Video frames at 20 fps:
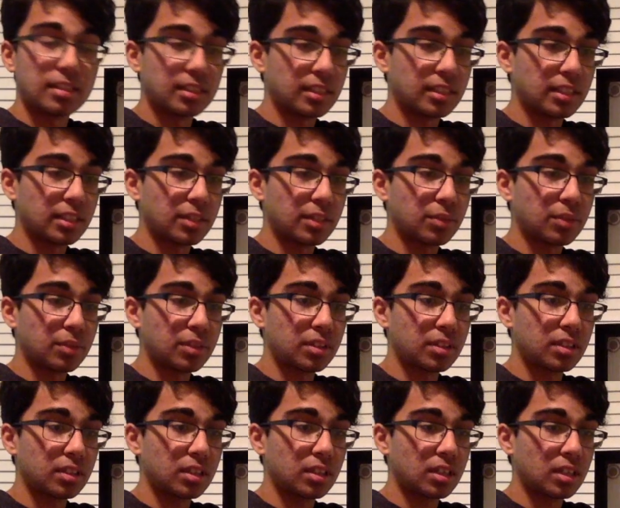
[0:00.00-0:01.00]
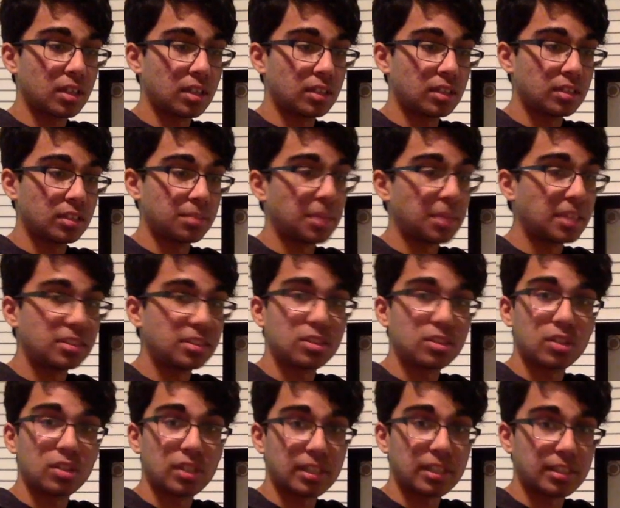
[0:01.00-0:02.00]
dealing with
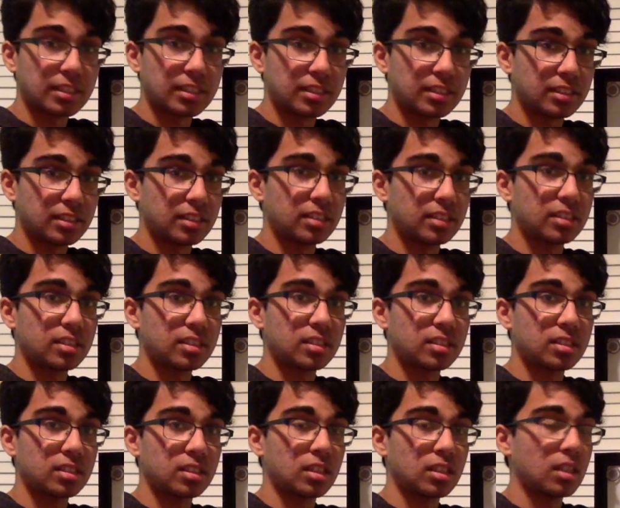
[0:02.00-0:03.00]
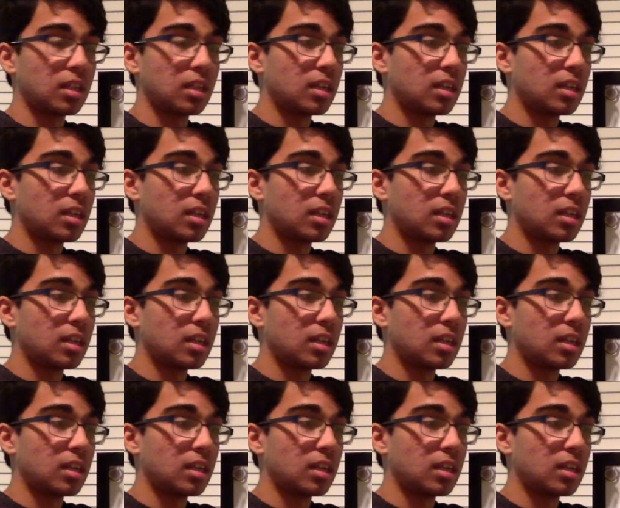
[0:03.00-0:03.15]
dementia-related diseases.